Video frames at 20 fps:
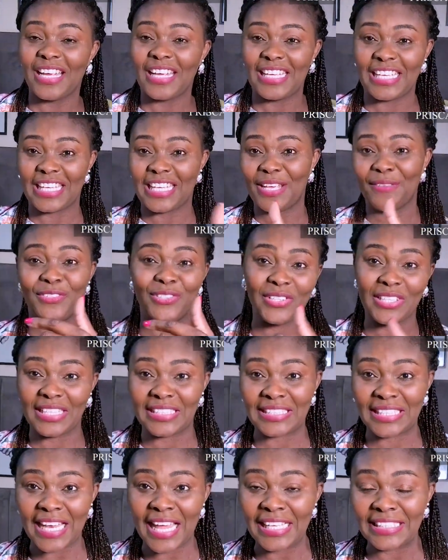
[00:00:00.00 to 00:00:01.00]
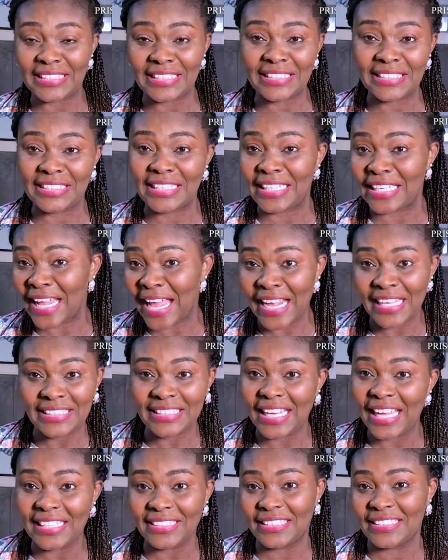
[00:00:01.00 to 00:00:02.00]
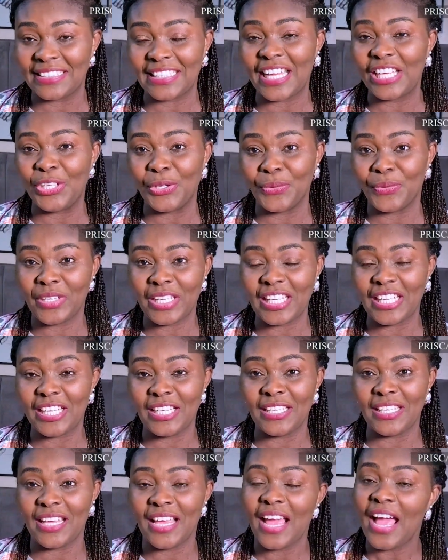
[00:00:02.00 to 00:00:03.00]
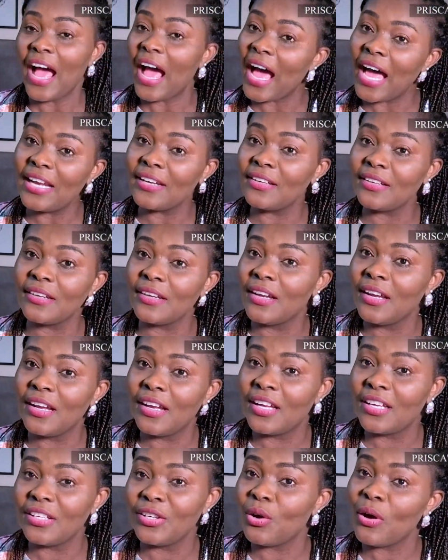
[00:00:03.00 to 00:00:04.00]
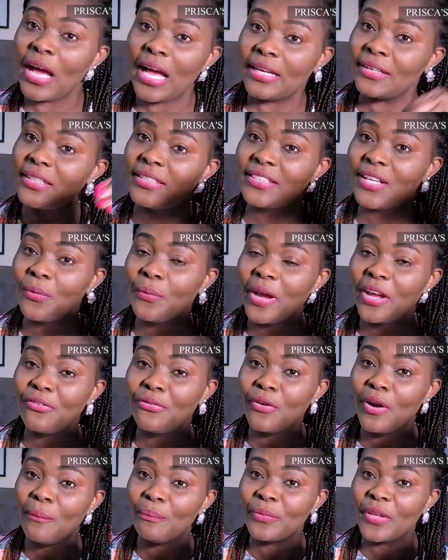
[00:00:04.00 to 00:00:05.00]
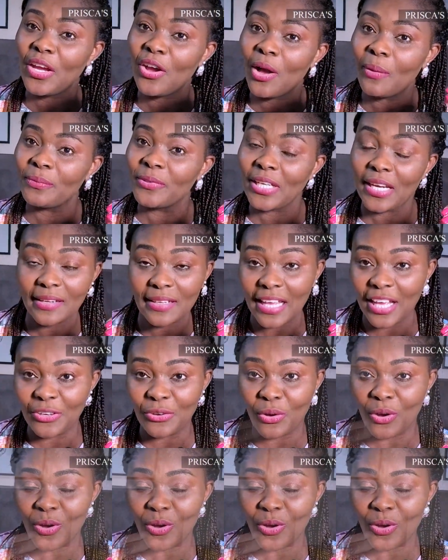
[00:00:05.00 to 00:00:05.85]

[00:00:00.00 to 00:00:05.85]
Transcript: It gives you the slices, the nice slices that you need, and your hand is away from the object that you're